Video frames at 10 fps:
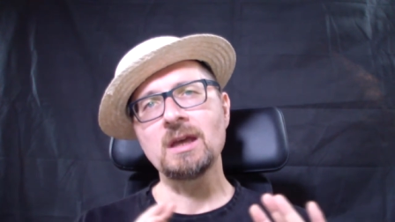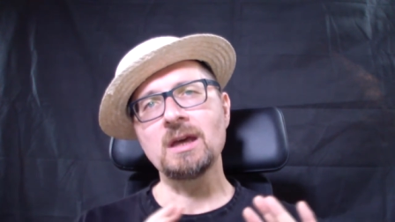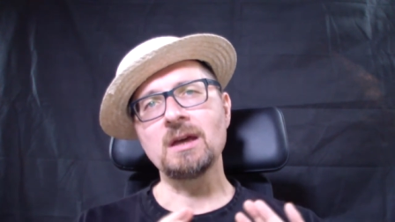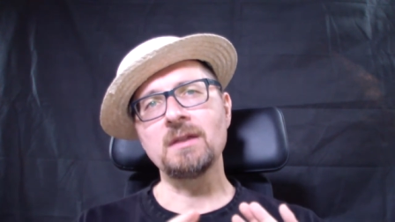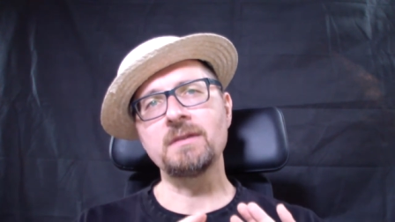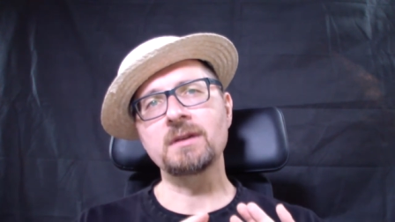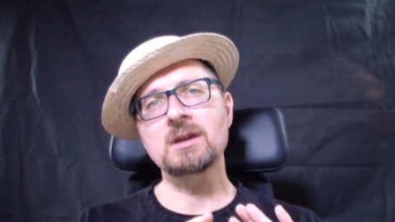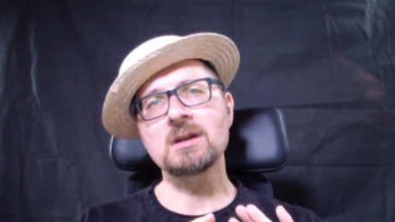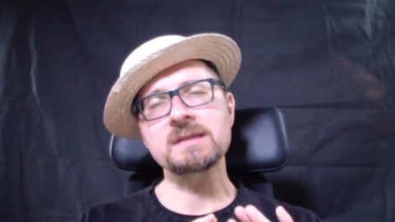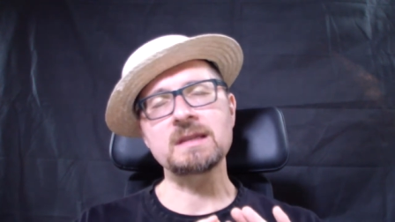uh, the
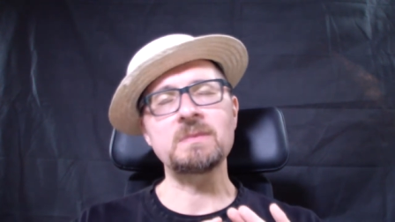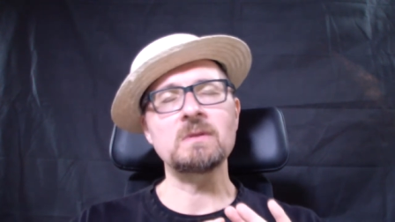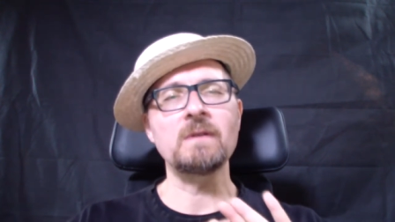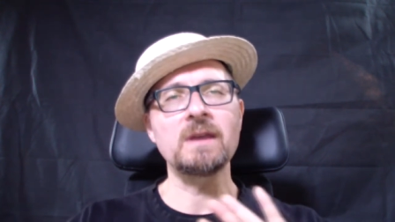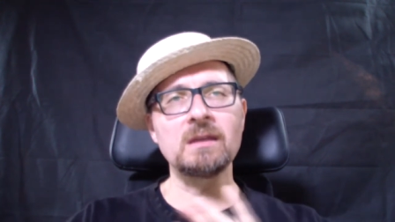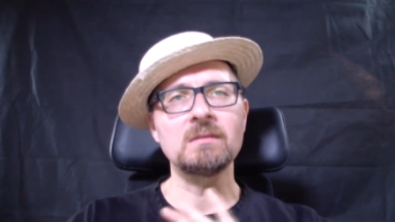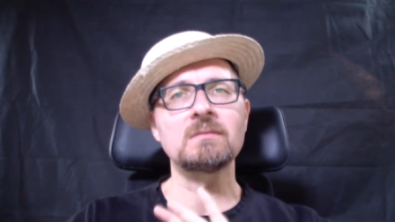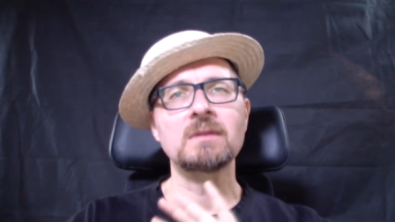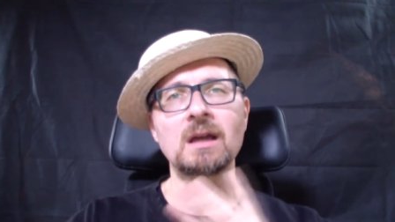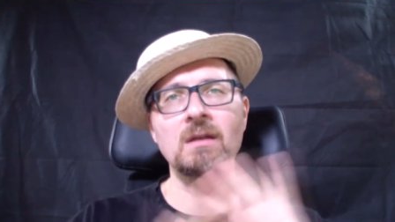concept of a
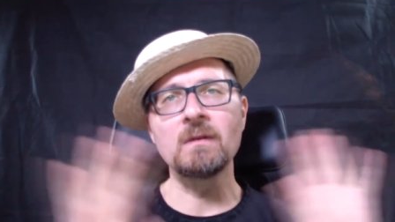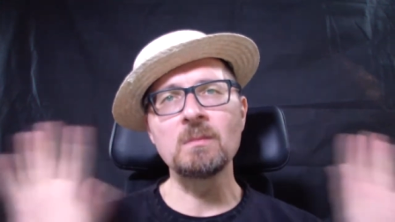kind of a